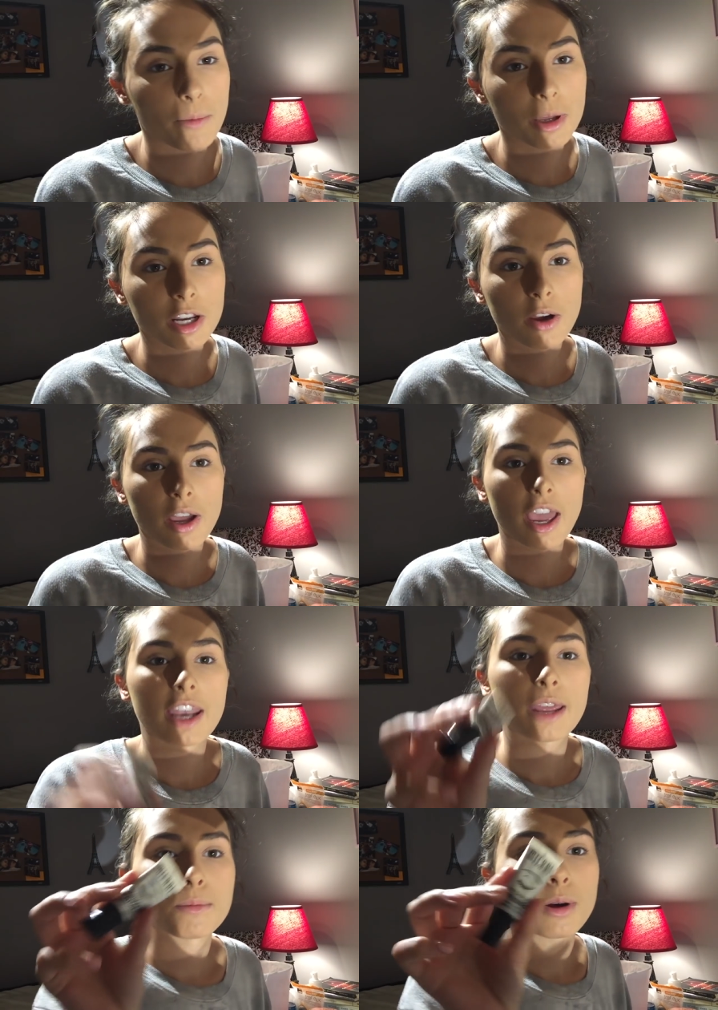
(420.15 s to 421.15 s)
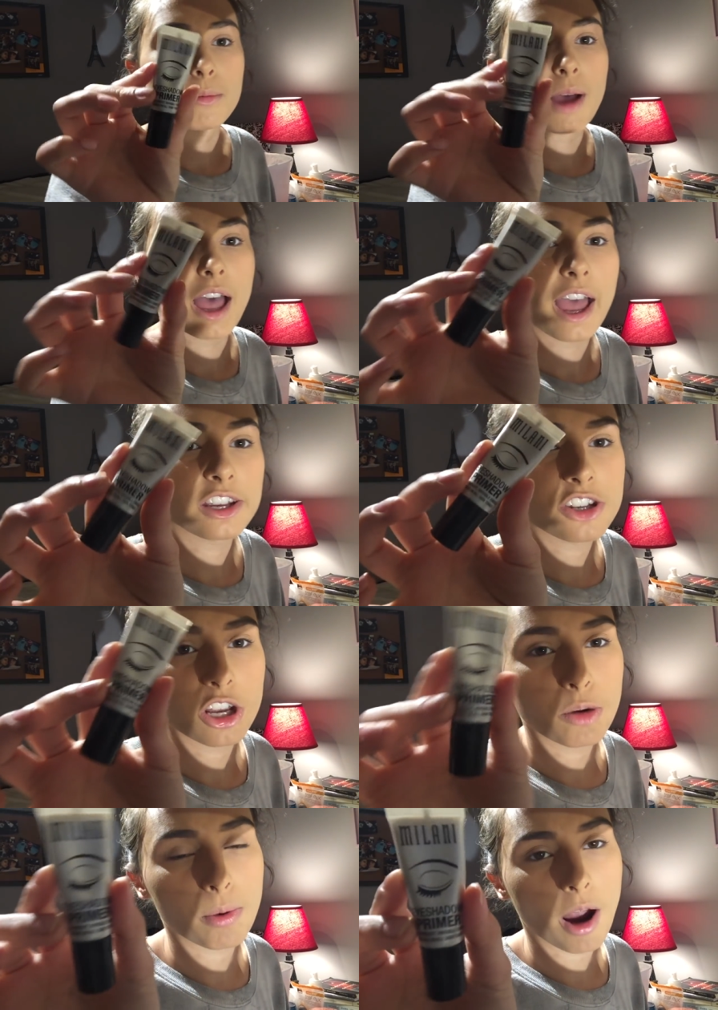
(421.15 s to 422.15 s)
I'm gonna go ahead and put my
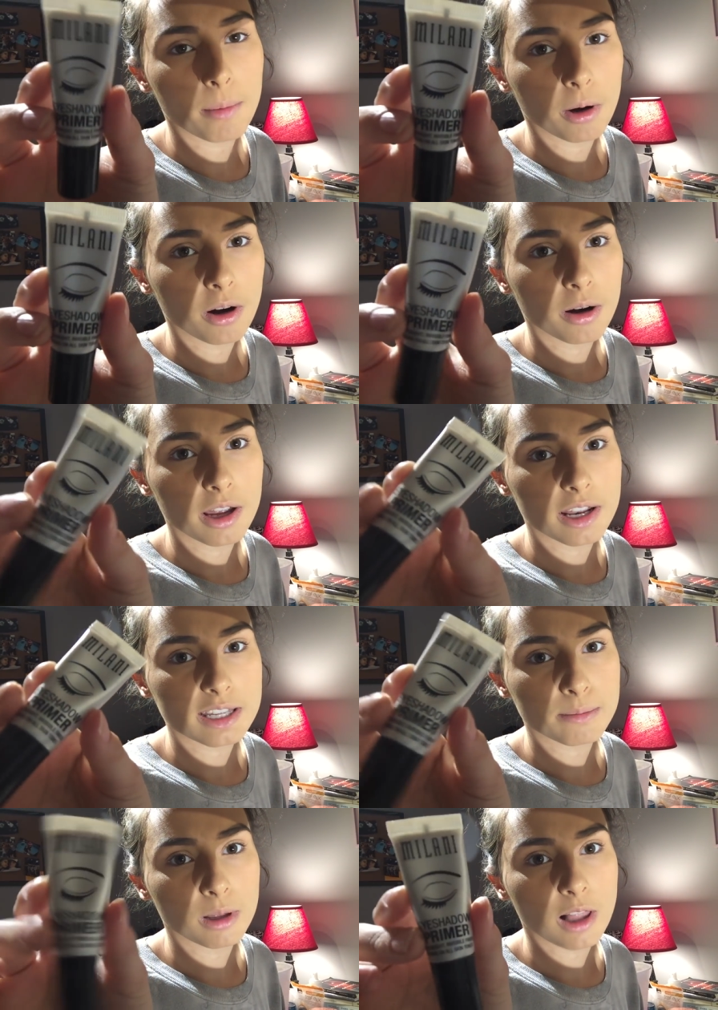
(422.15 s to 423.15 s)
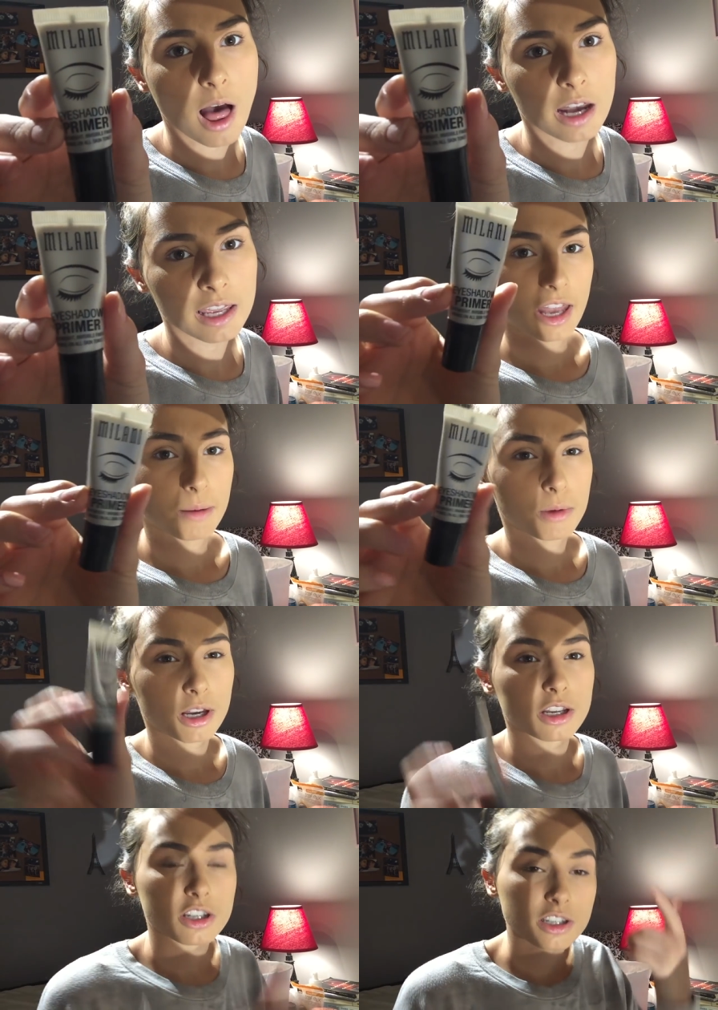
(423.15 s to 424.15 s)
eyeshadow primer. It's Milani, and I'm
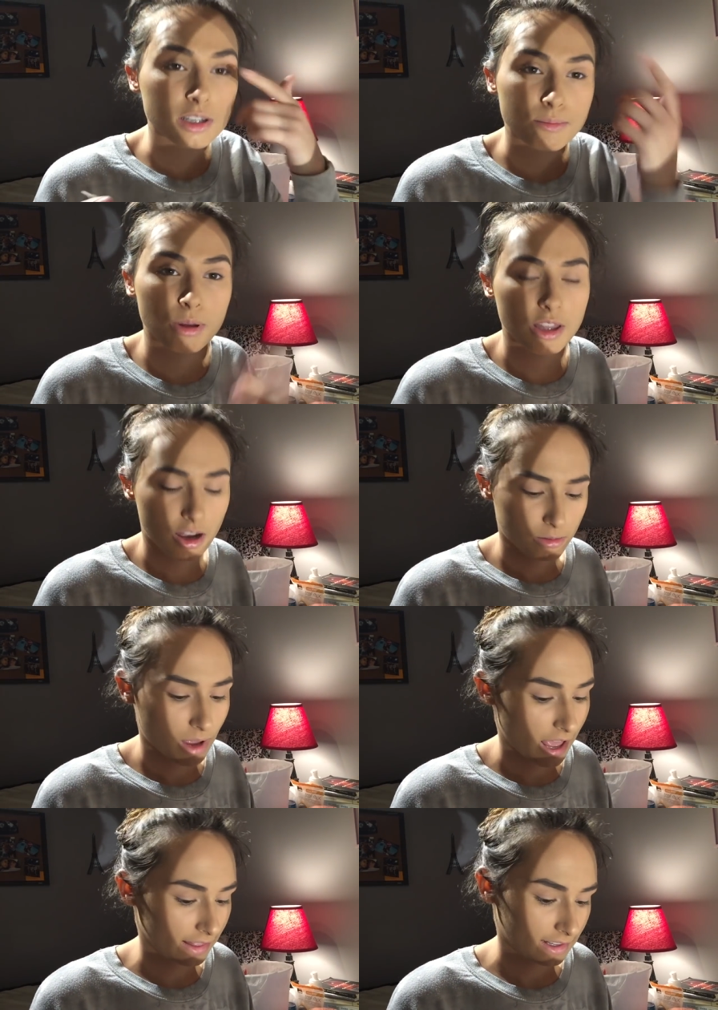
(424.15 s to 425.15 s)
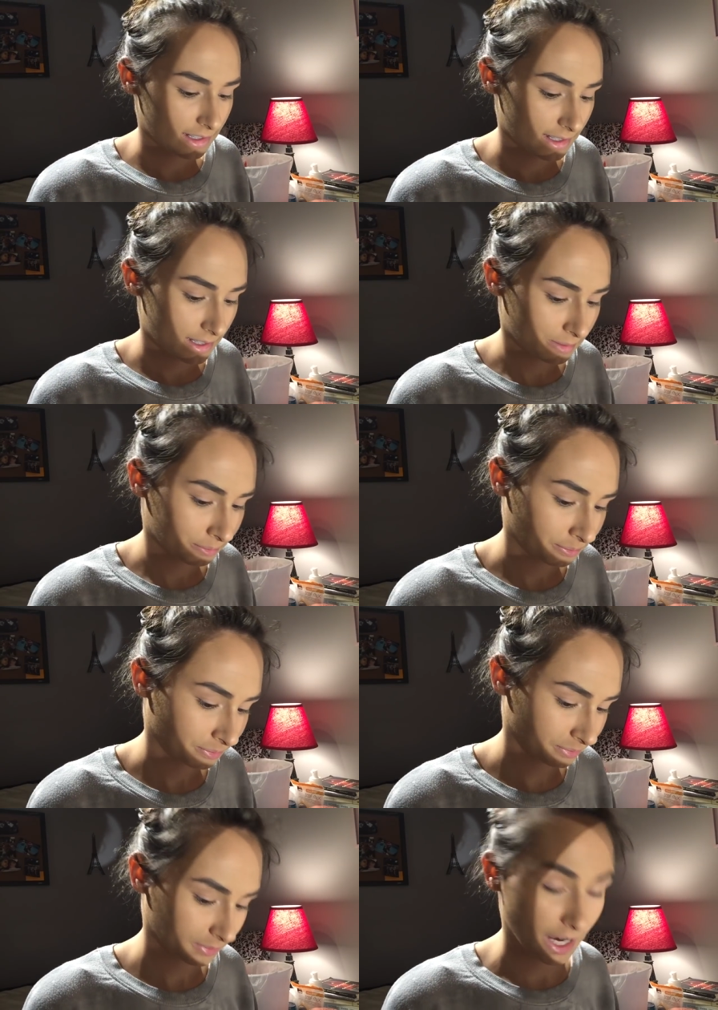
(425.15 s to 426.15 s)
gonna just put that on my eyelids
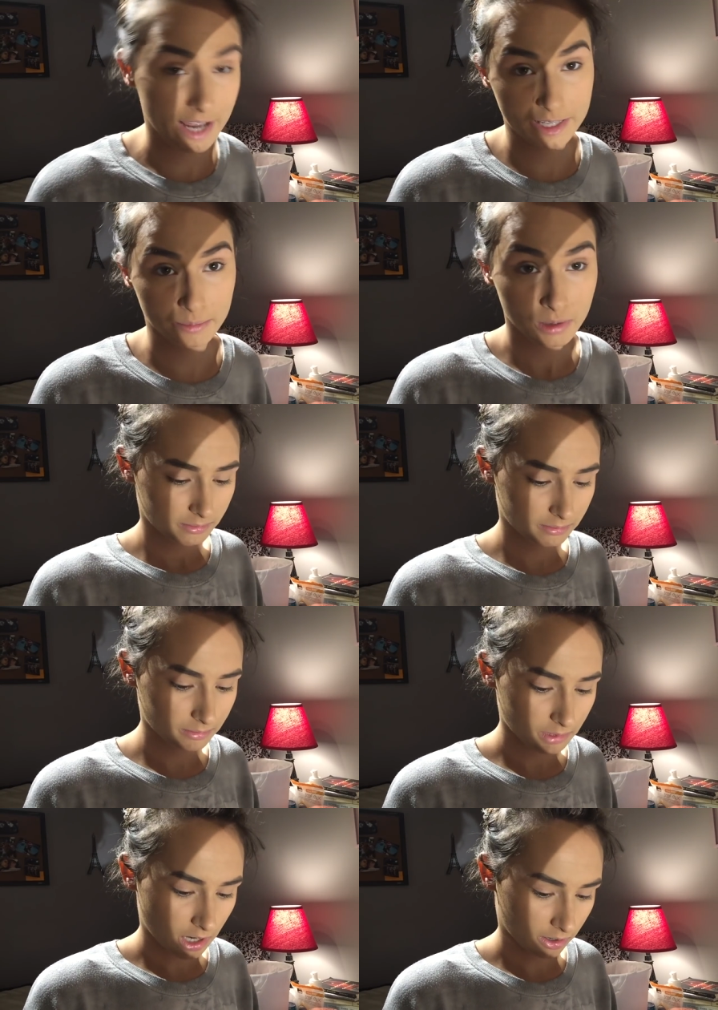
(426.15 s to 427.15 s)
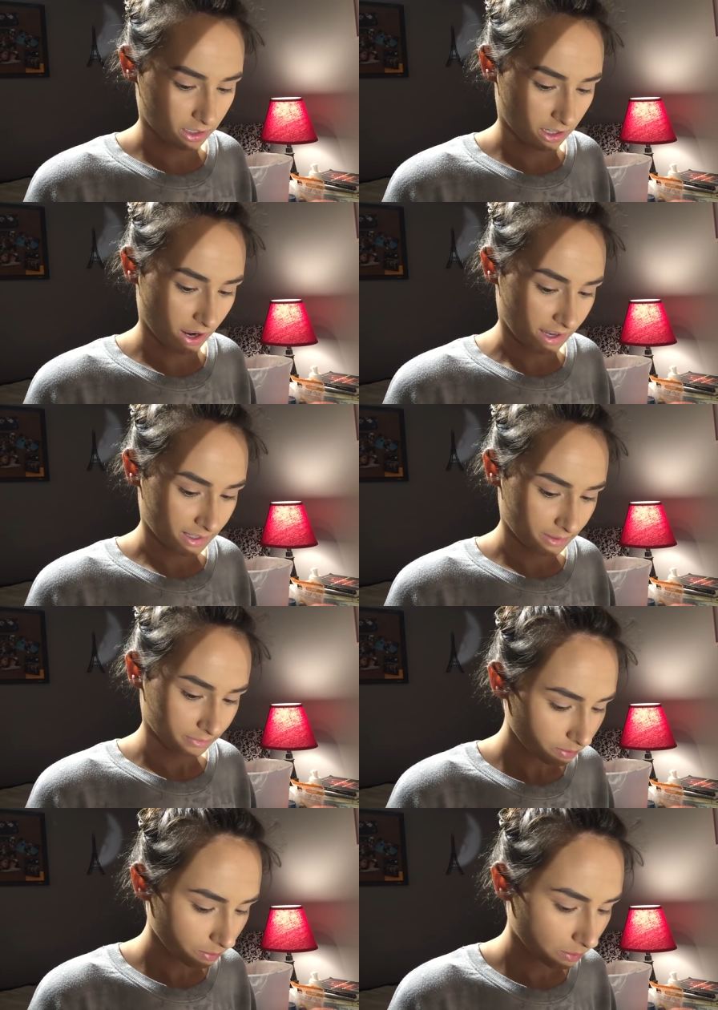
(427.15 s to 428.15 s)
as I'm talking to you guys.
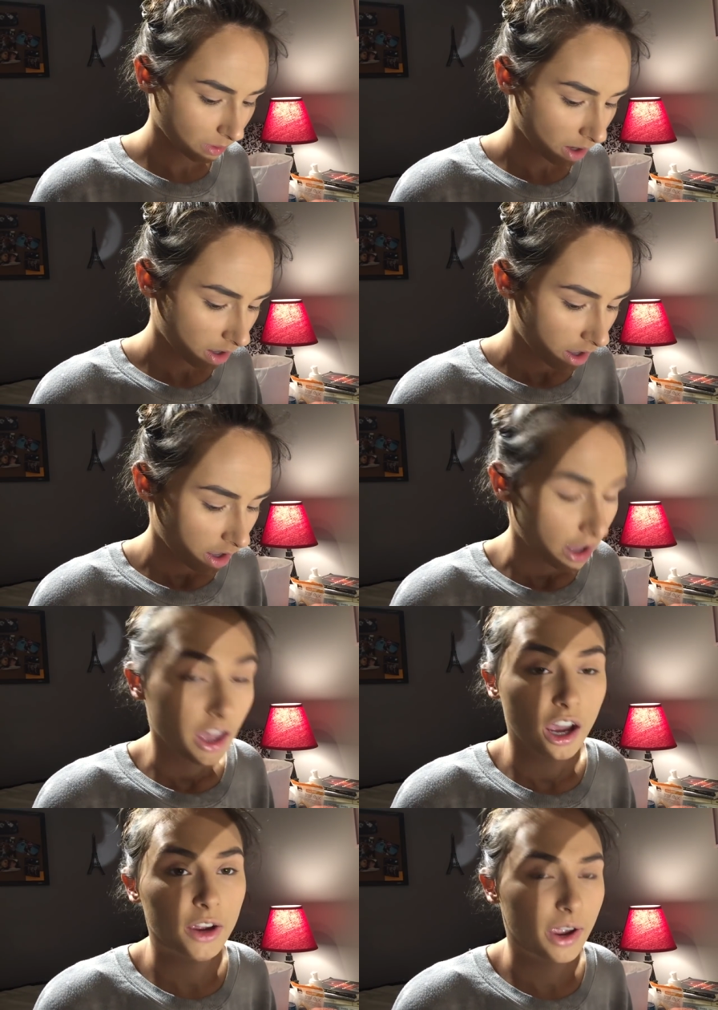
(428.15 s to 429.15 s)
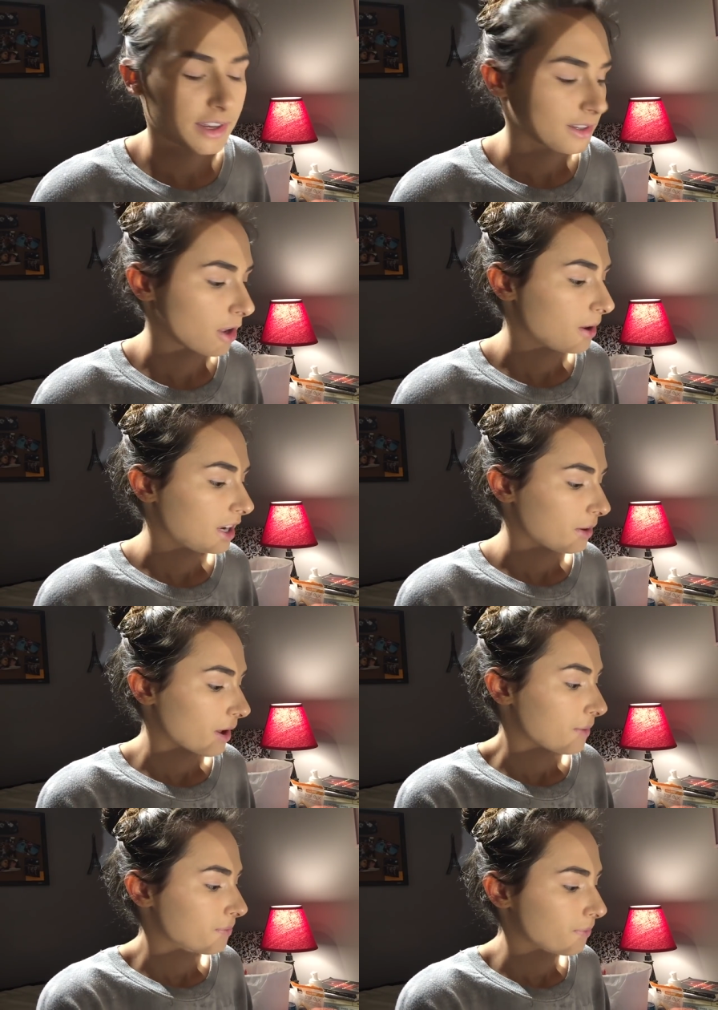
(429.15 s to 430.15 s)
Okay, so anyway,